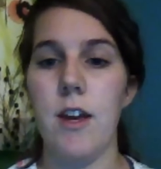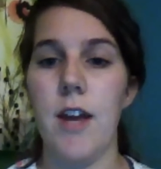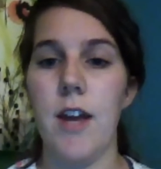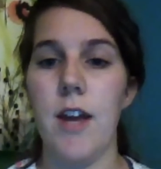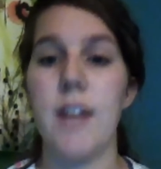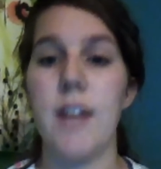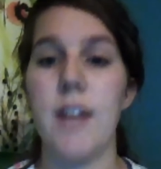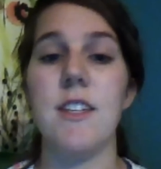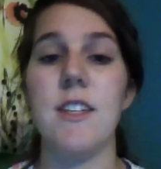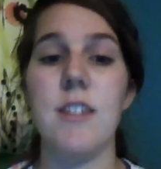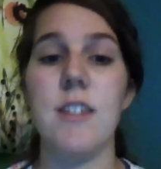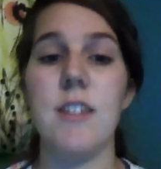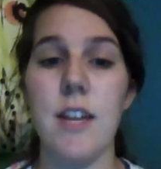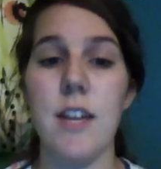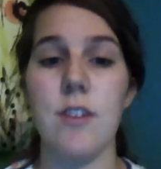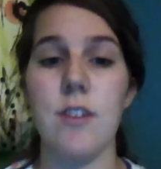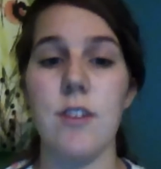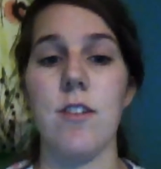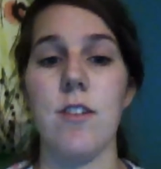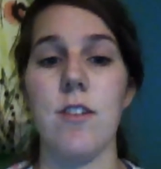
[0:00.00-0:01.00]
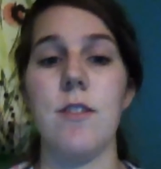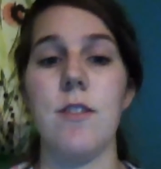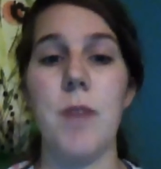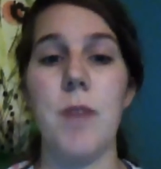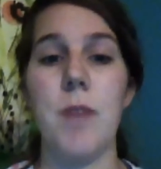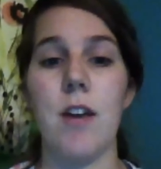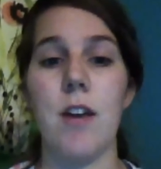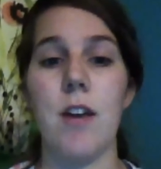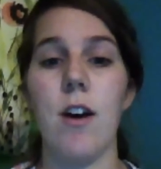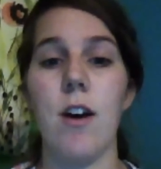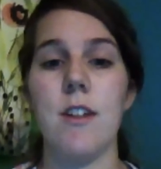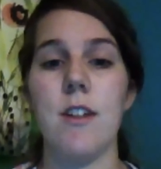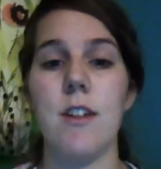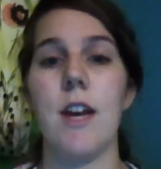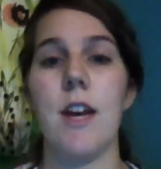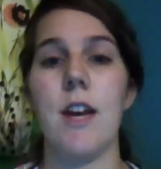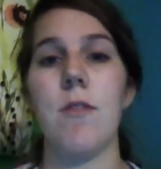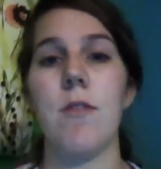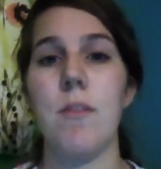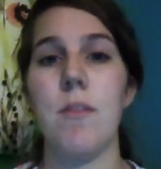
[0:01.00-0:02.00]
It is essential to be in
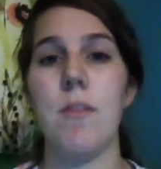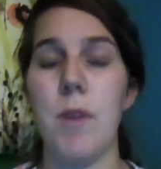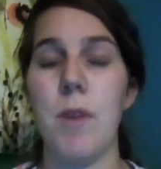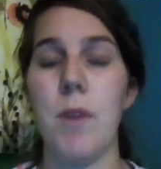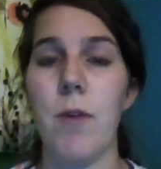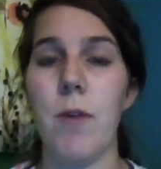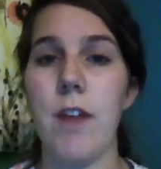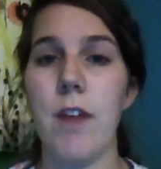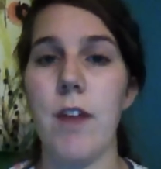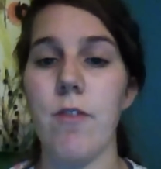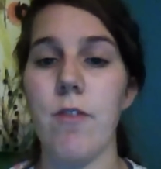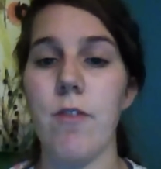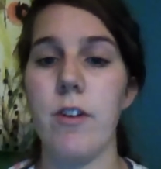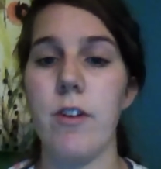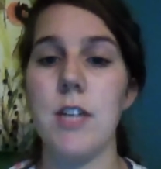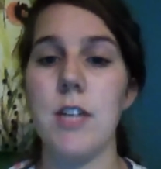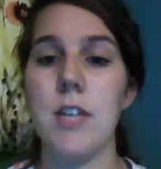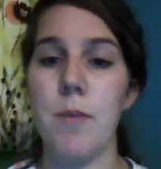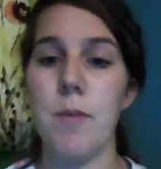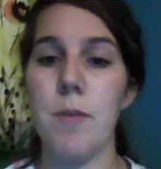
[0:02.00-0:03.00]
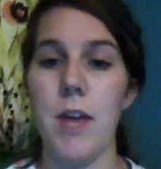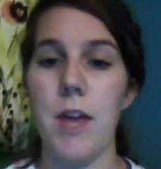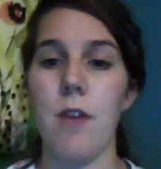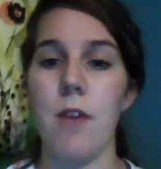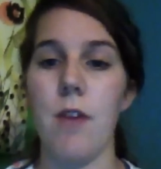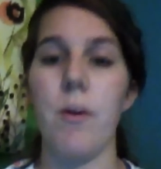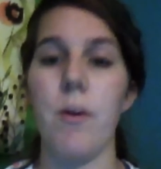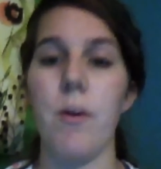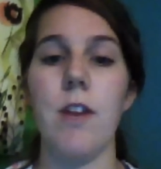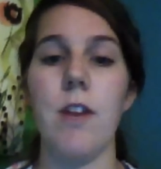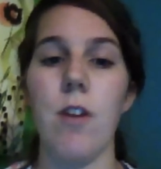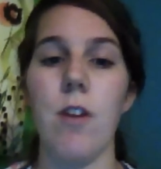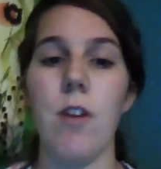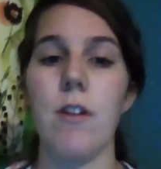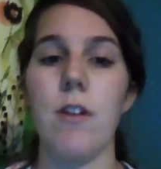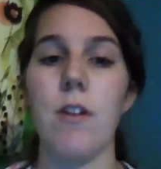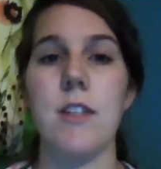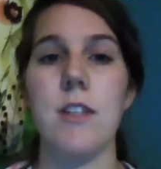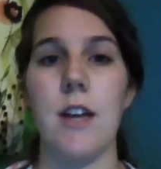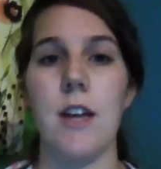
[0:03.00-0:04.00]
contact with the midwife or GP when you
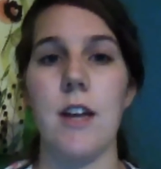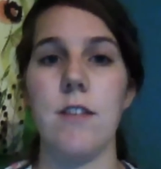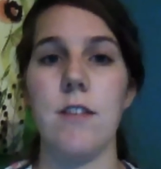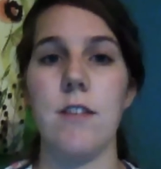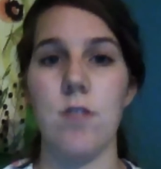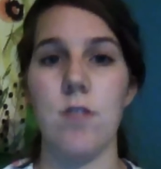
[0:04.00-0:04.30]
notice signs of